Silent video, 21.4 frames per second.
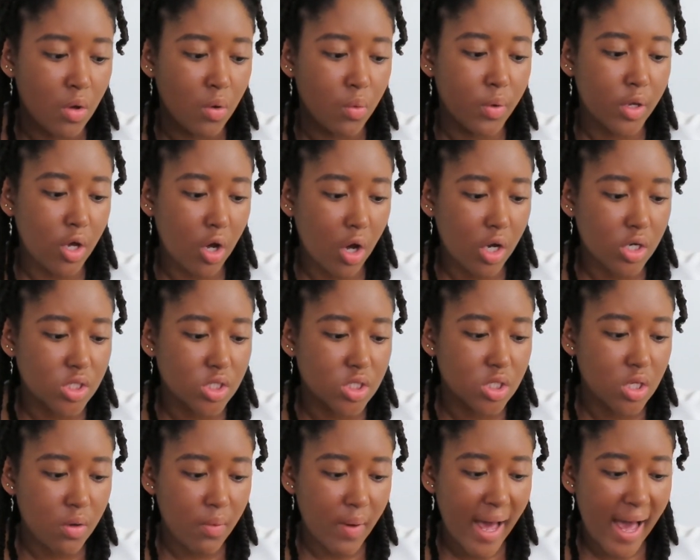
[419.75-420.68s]
We
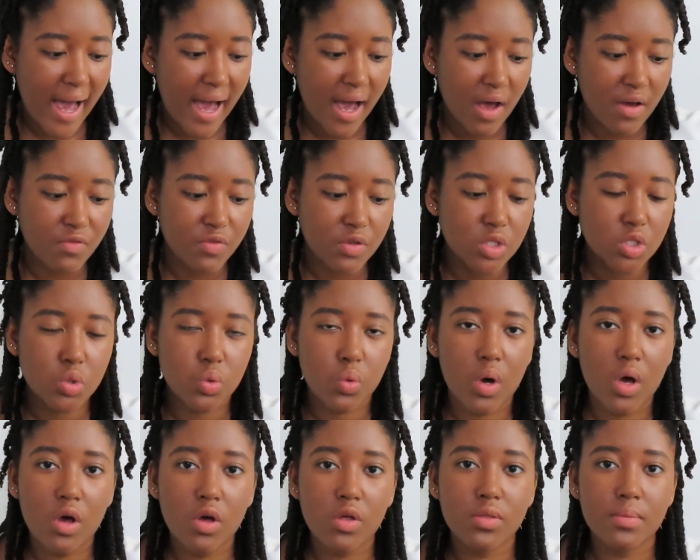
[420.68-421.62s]
also have
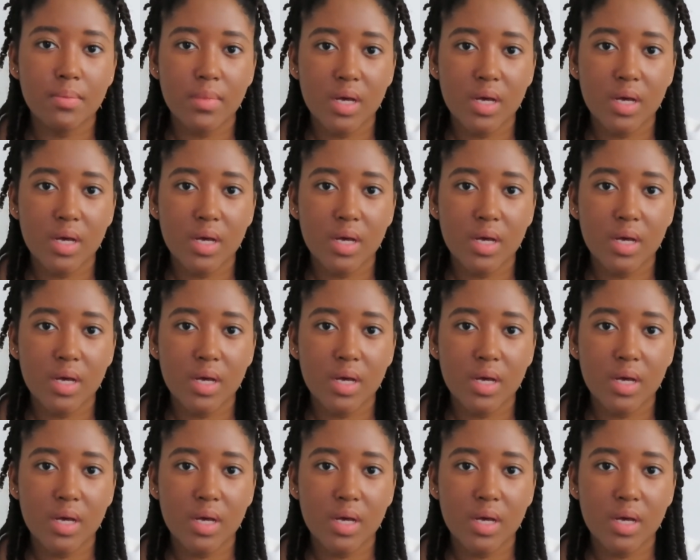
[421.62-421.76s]
12